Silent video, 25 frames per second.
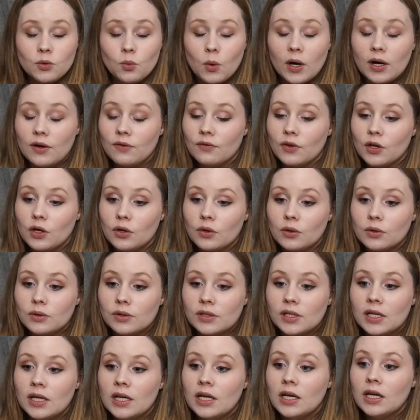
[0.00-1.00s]
one of
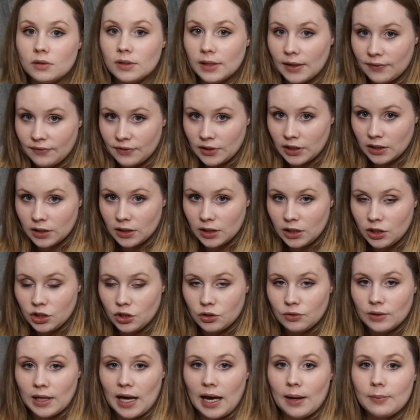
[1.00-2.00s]
those, definitely
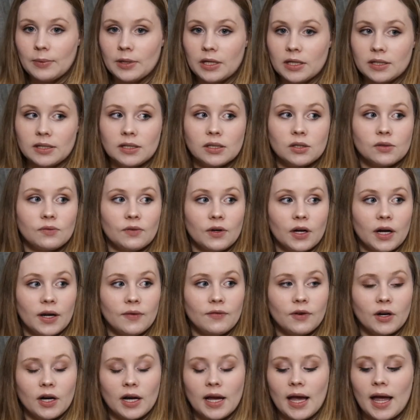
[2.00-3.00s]
do that because it's very,
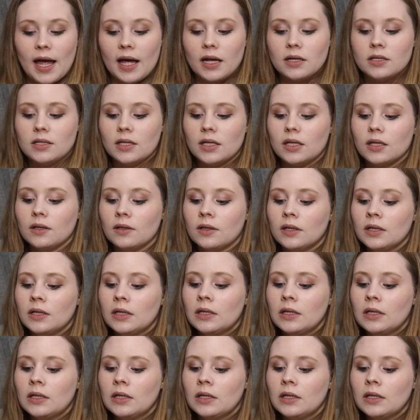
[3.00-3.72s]
very handy.